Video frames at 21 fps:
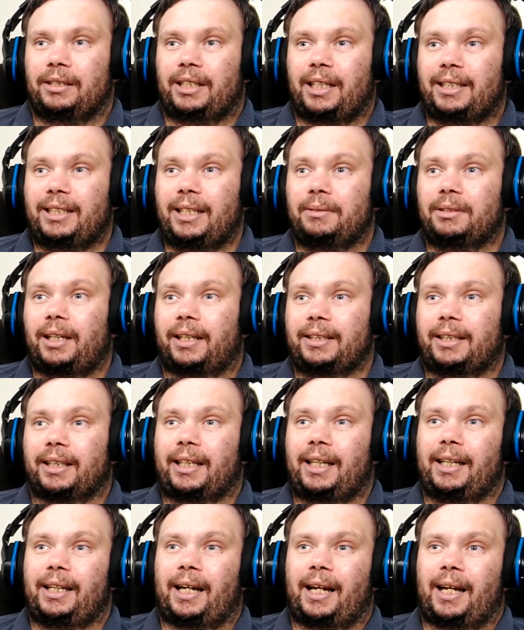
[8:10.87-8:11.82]
She seems like
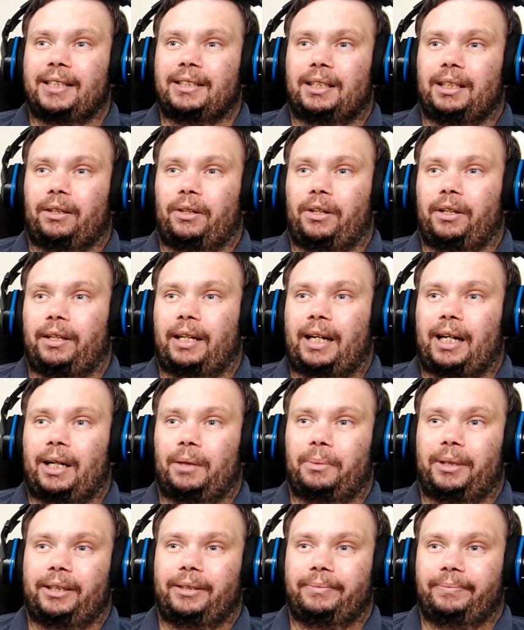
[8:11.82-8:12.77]
the kid that has to learn the
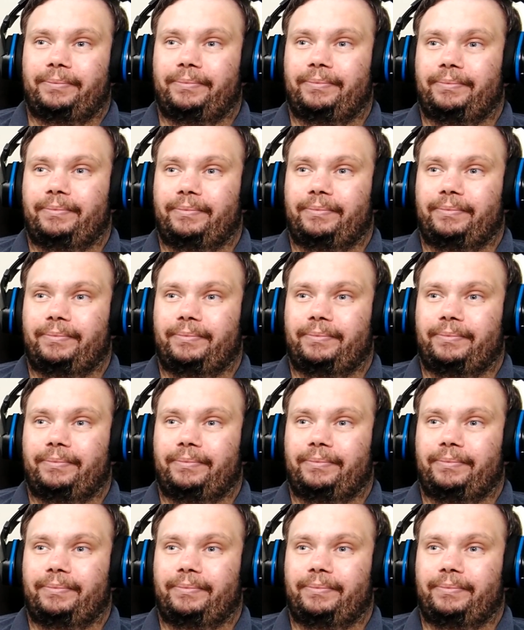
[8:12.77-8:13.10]
hard way.